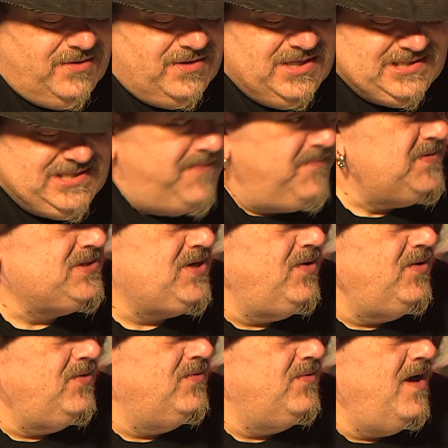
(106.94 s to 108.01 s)
this
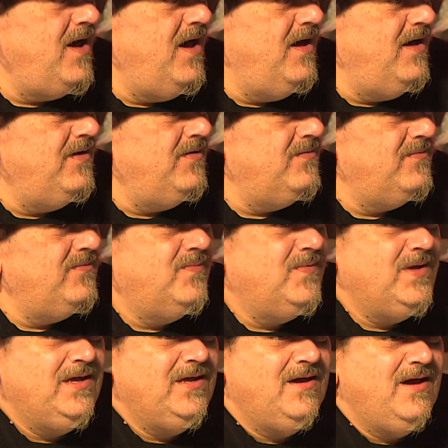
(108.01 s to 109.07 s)
episode,
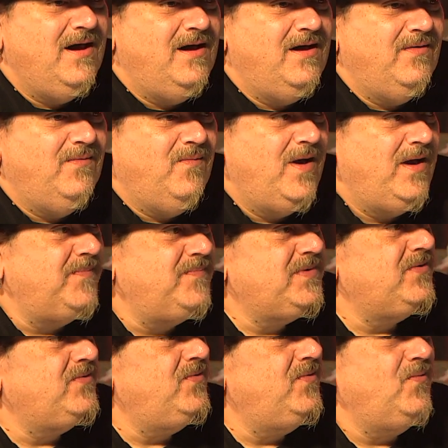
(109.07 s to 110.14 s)
we went up
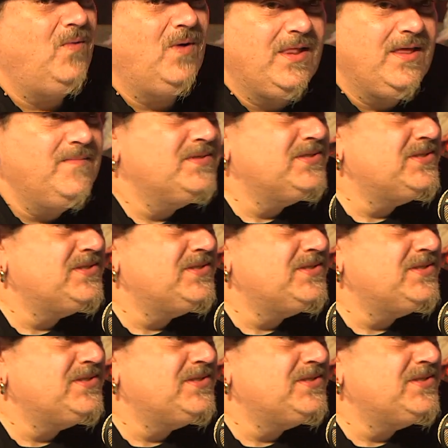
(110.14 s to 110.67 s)
to Williamsport.